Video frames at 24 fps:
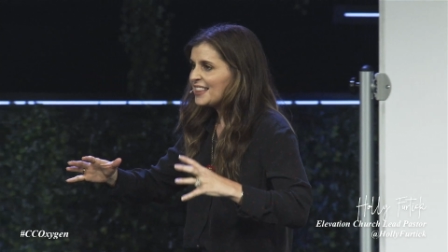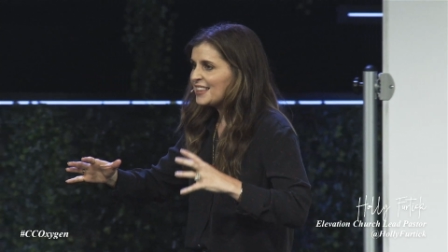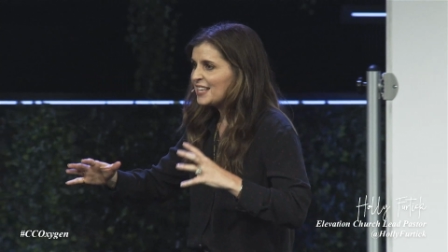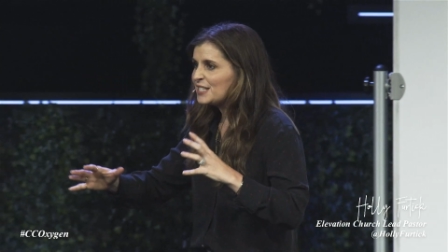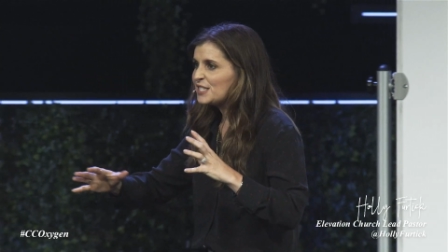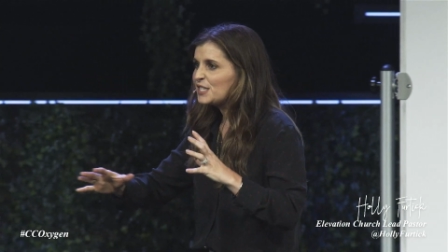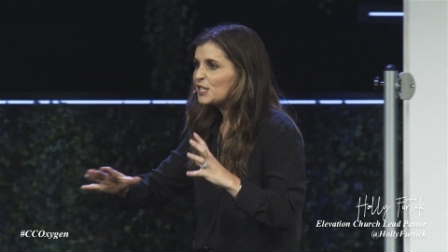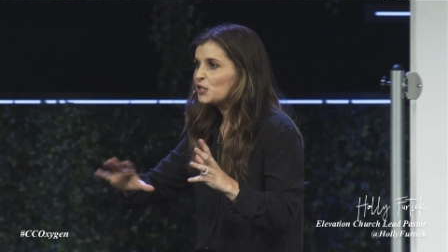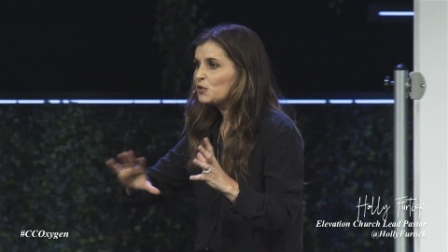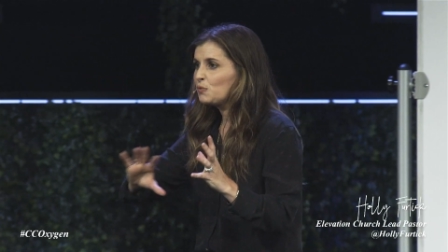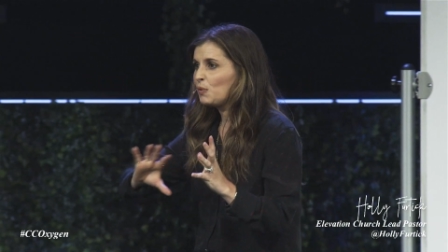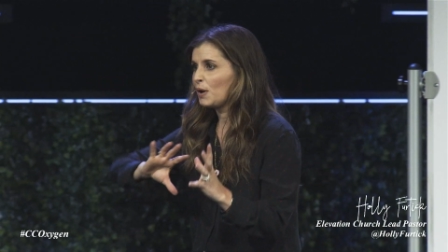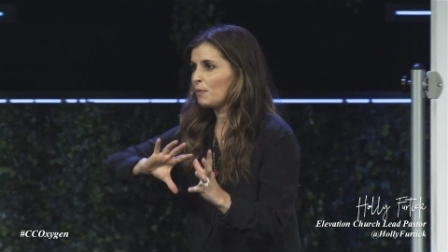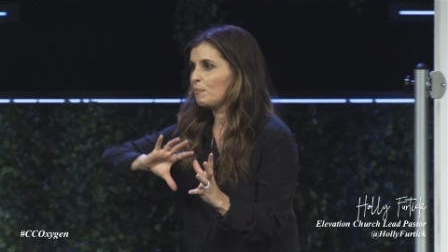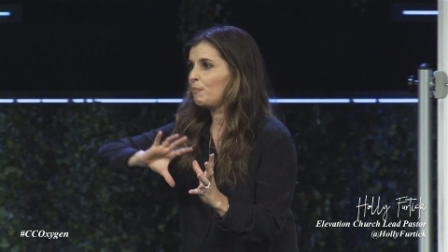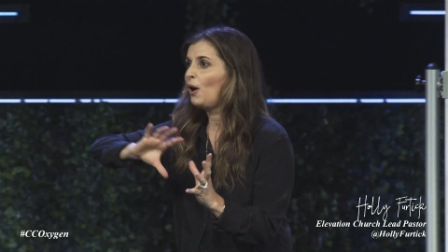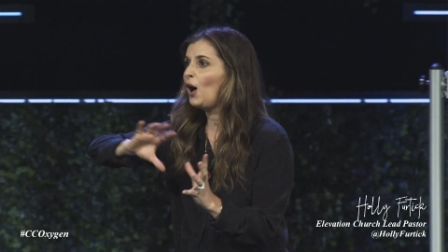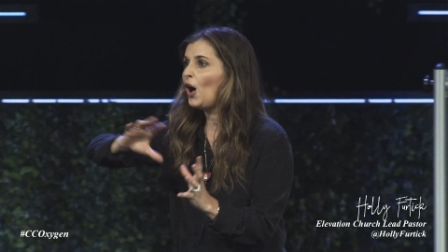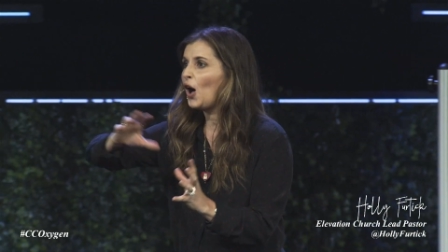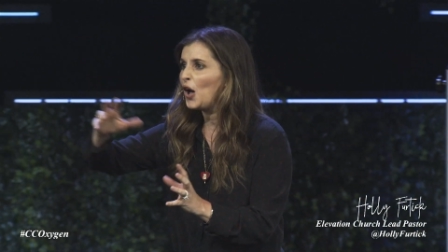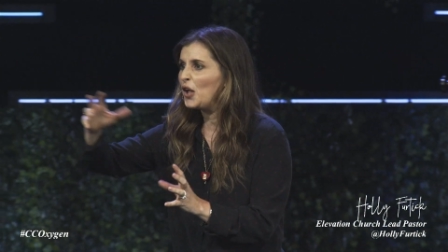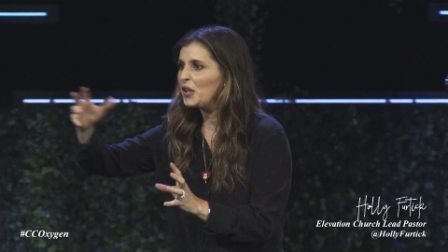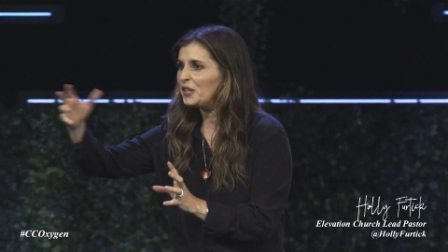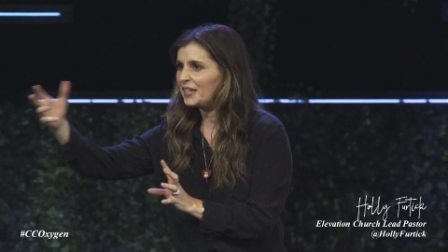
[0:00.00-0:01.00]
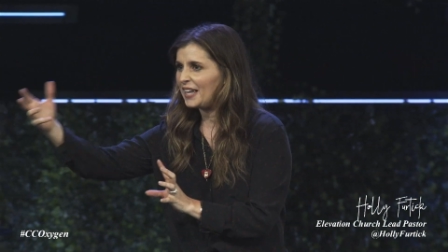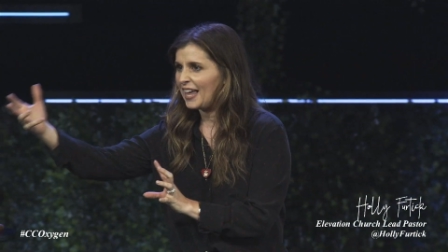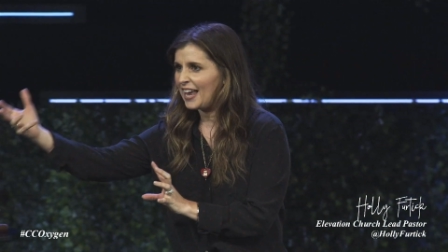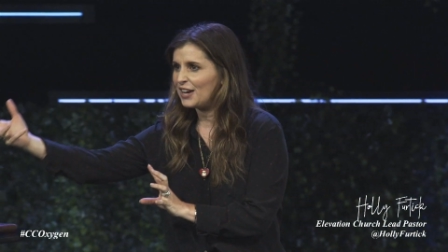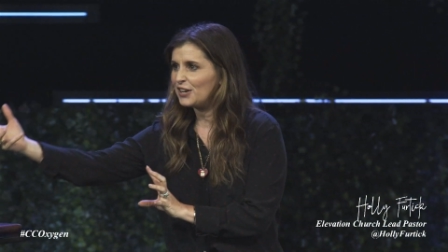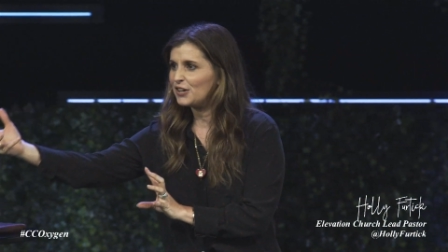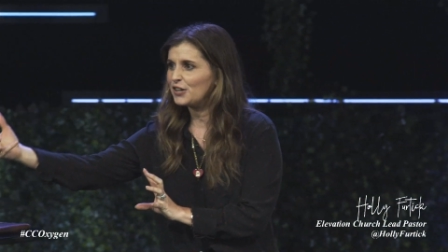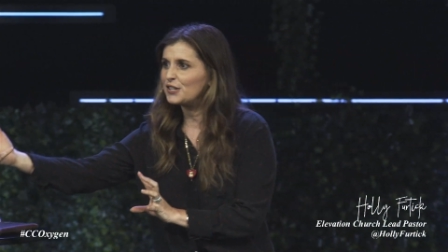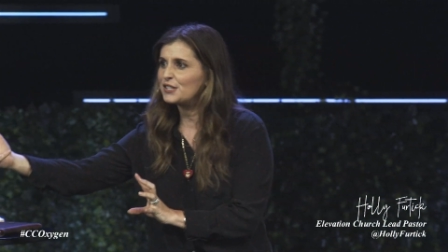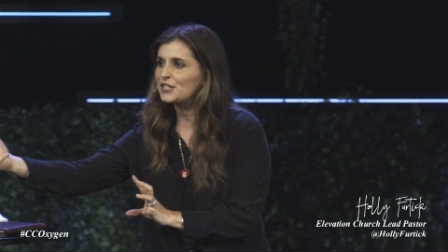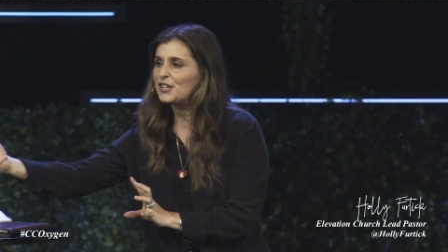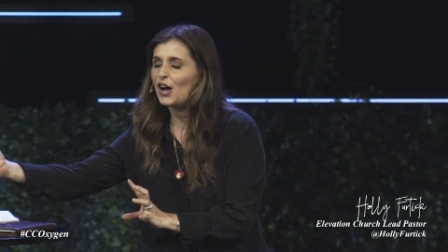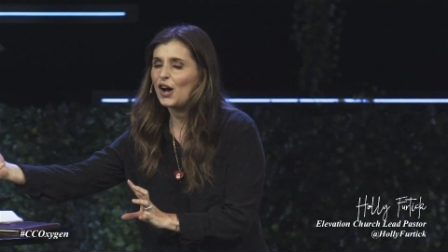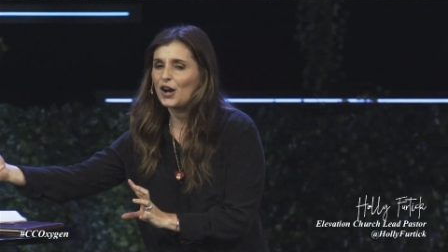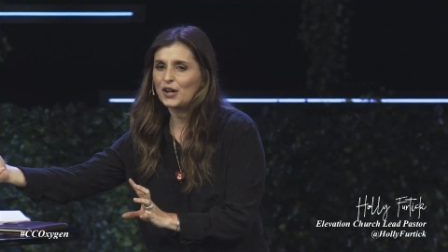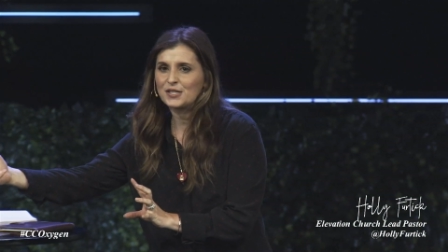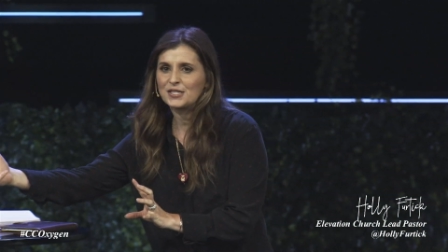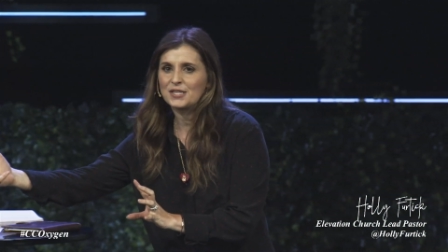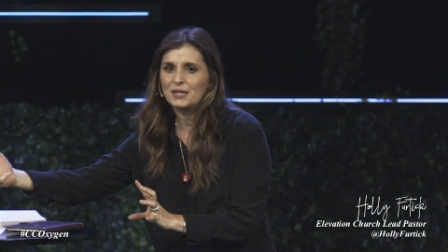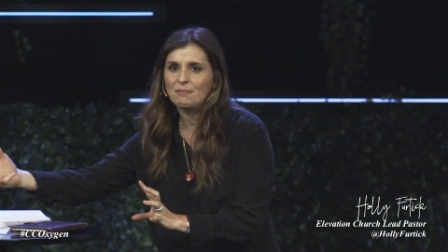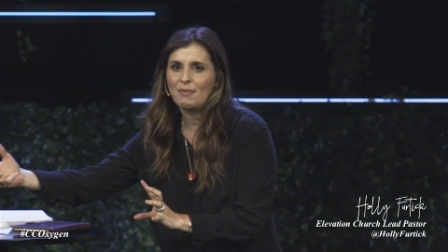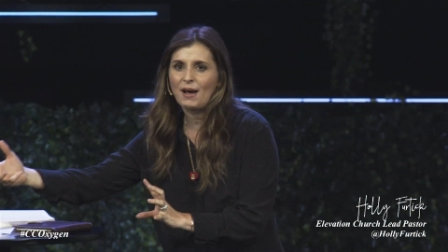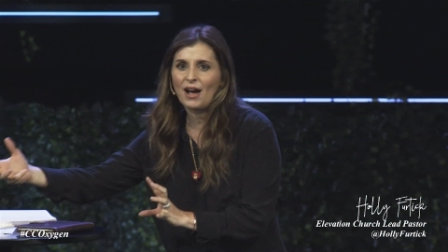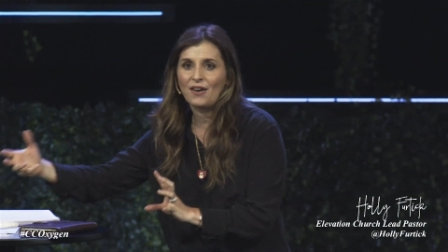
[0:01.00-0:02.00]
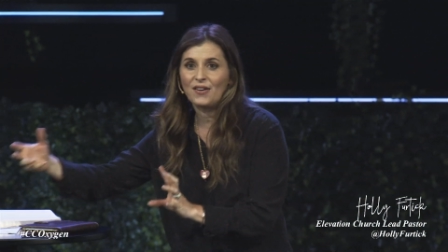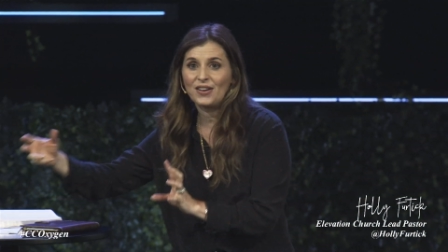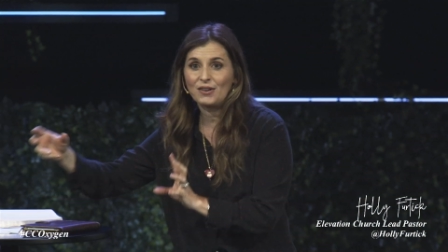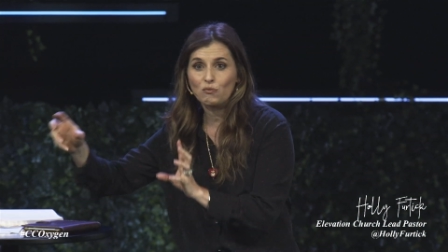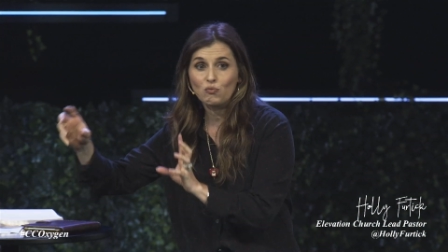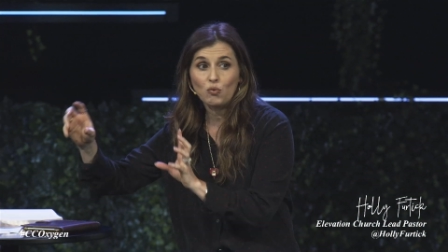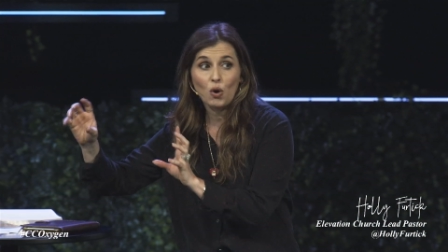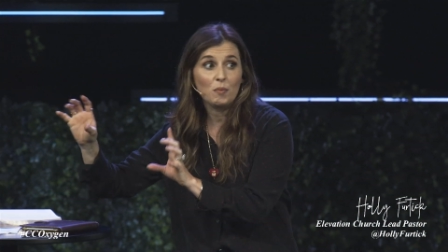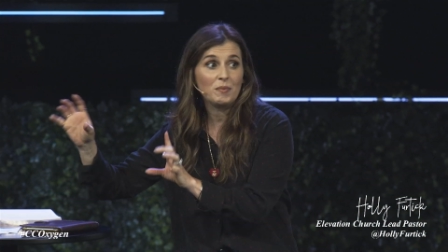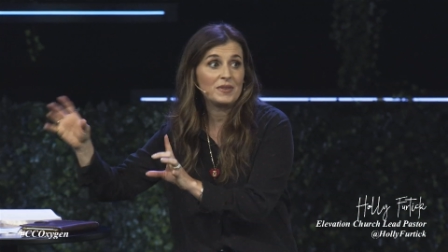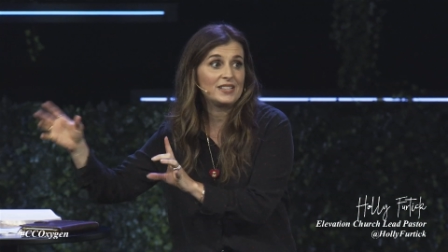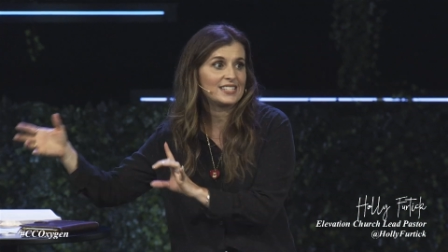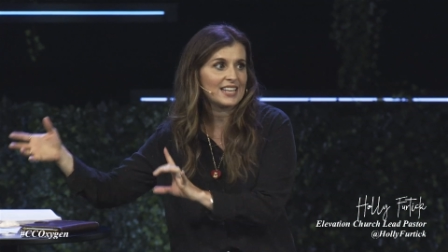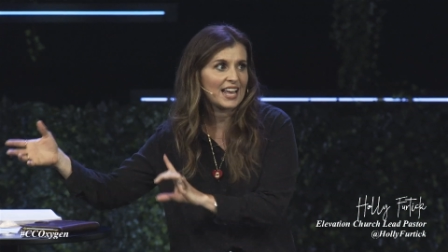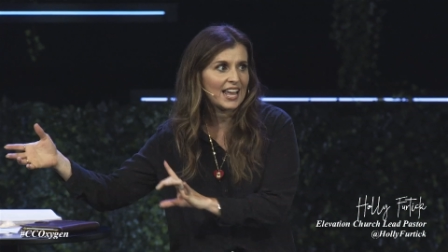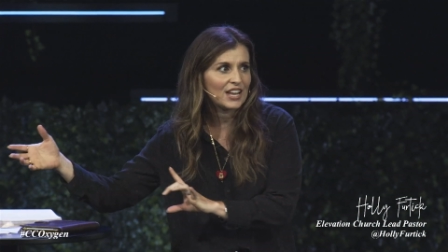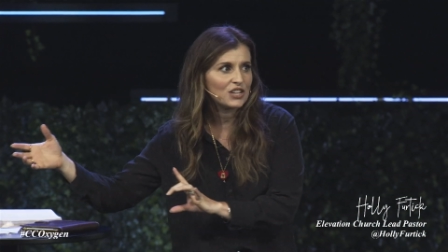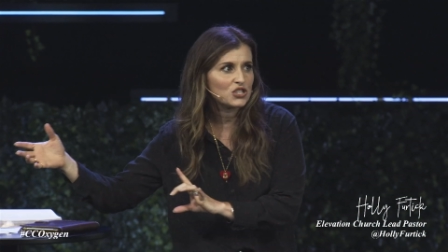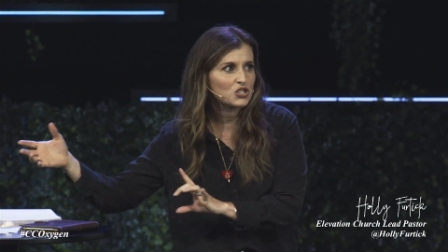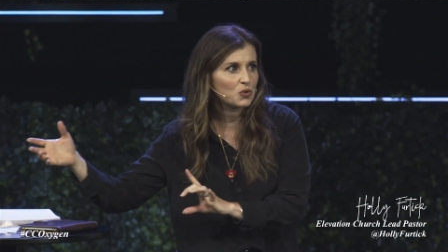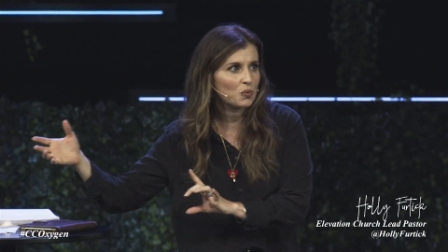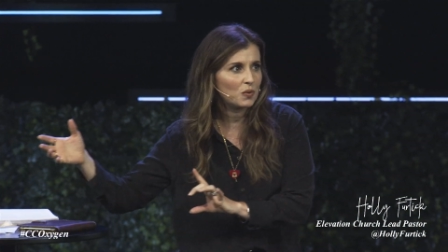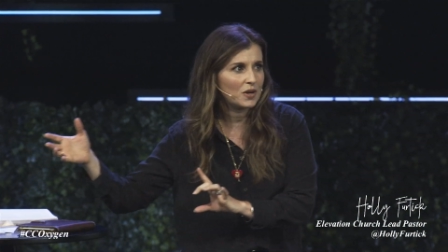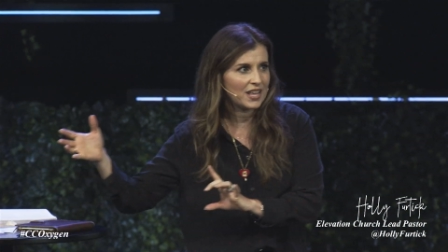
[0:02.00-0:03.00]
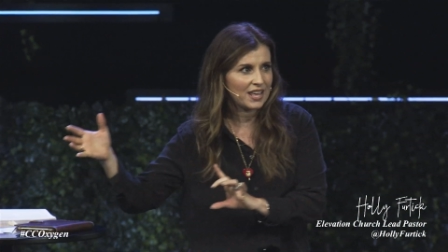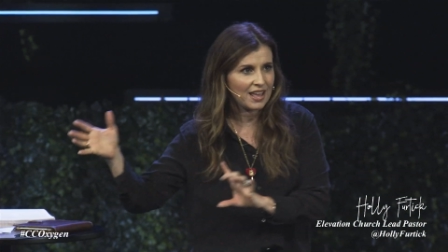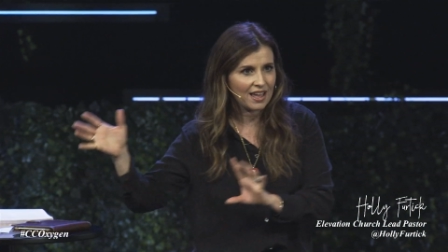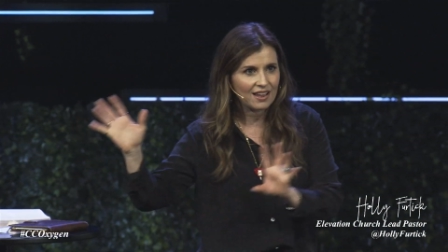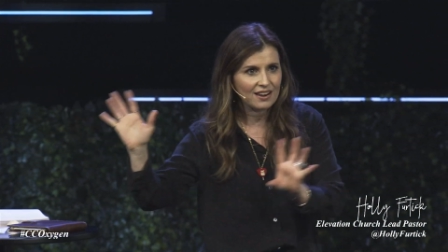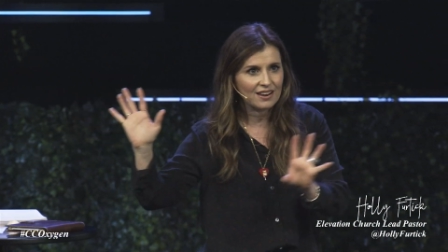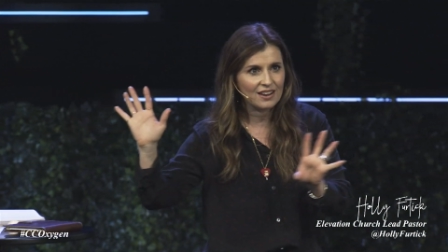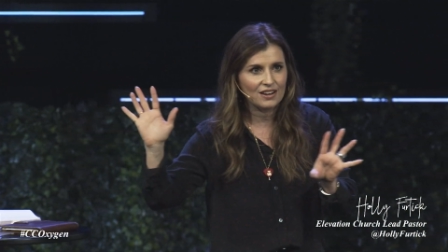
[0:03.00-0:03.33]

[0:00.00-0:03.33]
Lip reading: This is where Paul later talks about in Romans 8:28.